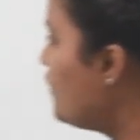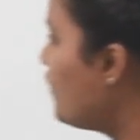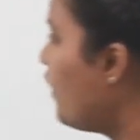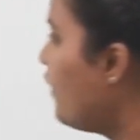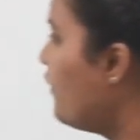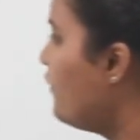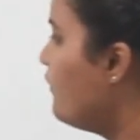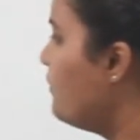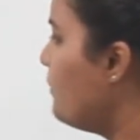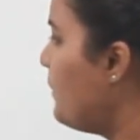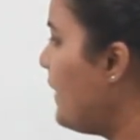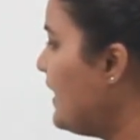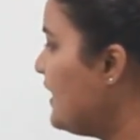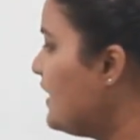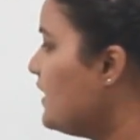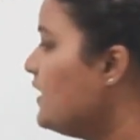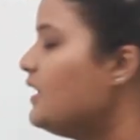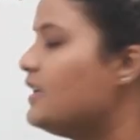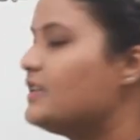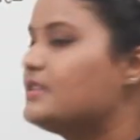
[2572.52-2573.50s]
of
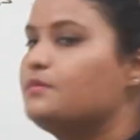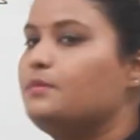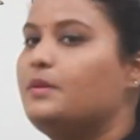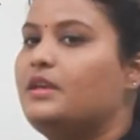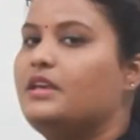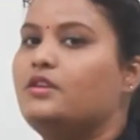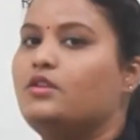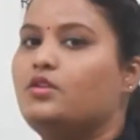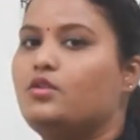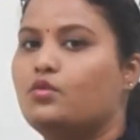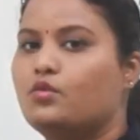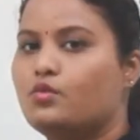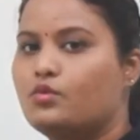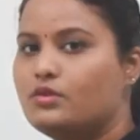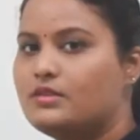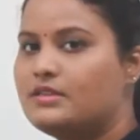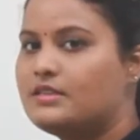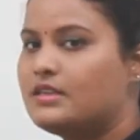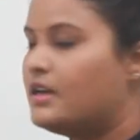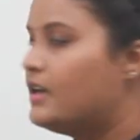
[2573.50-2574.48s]
metal is being
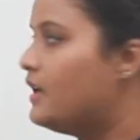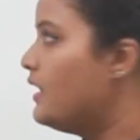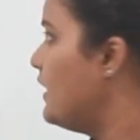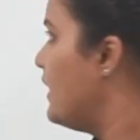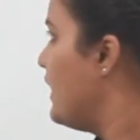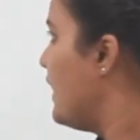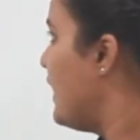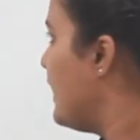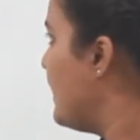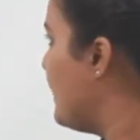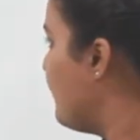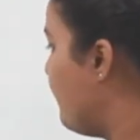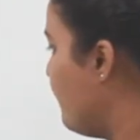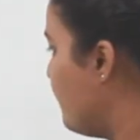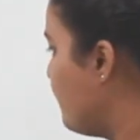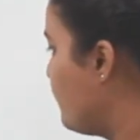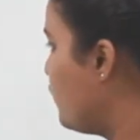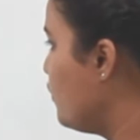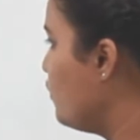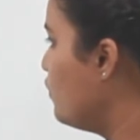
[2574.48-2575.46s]
used
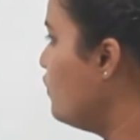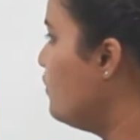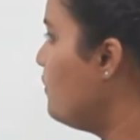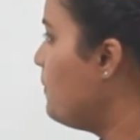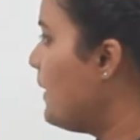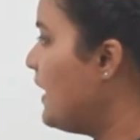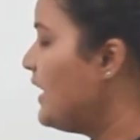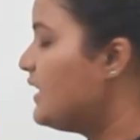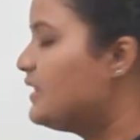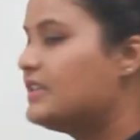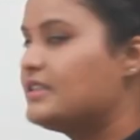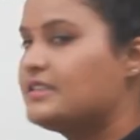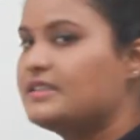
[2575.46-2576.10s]
to make this